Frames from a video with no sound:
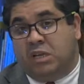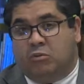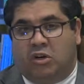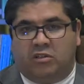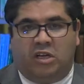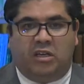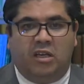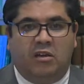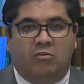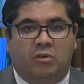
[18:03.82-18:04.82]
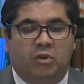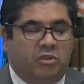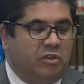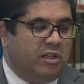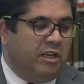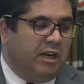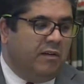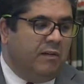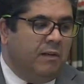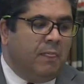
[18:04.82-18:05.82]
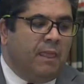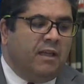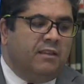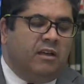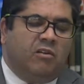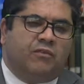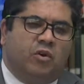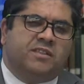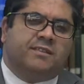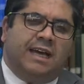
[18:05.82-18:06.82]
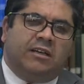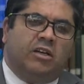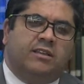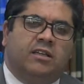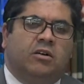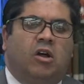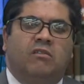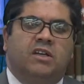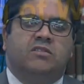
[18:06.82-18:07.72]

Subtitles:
work like what we are doing here. Then, of course, satellite data always